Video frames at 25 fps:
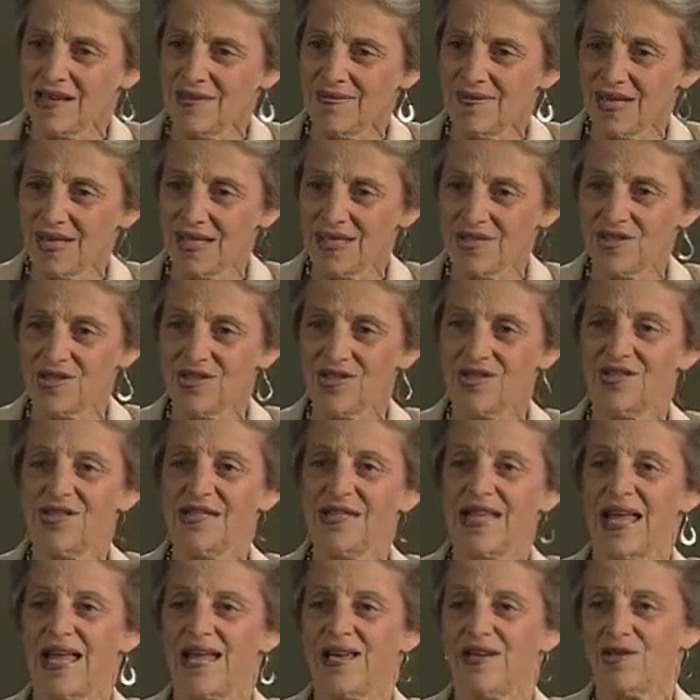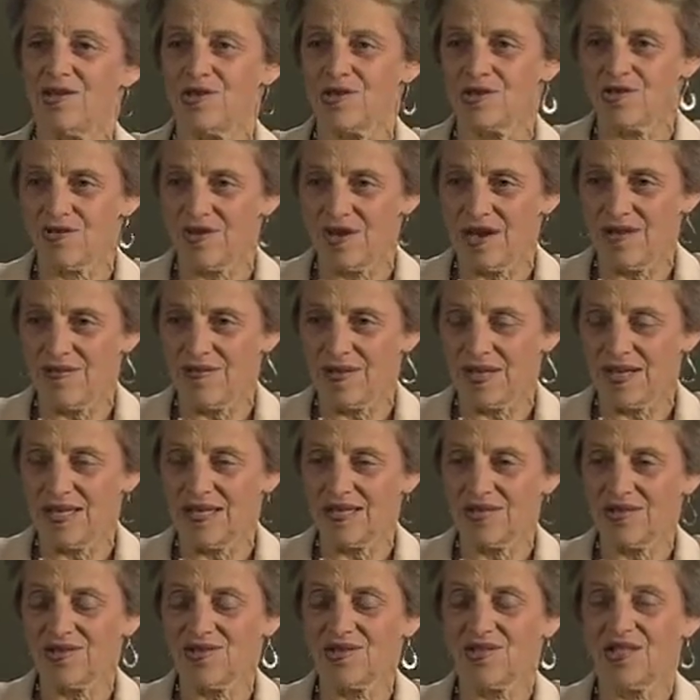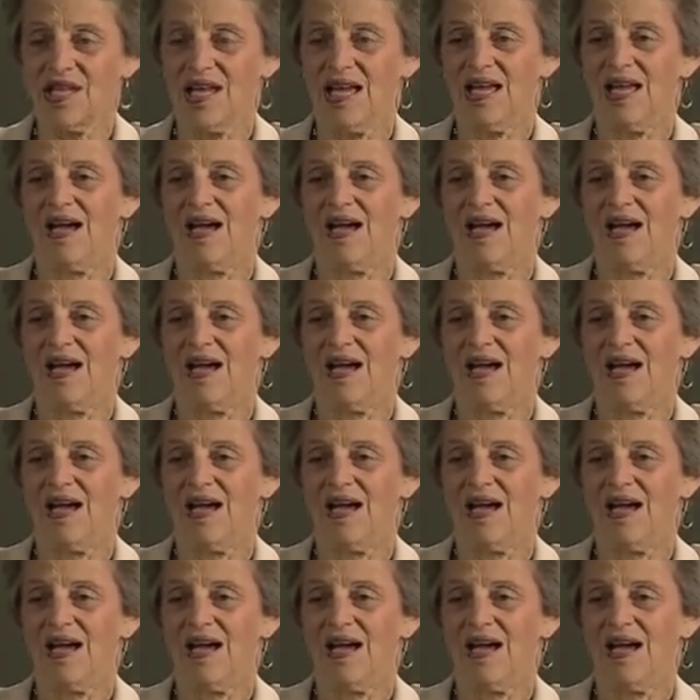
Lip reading: evidence, the standards for evidence,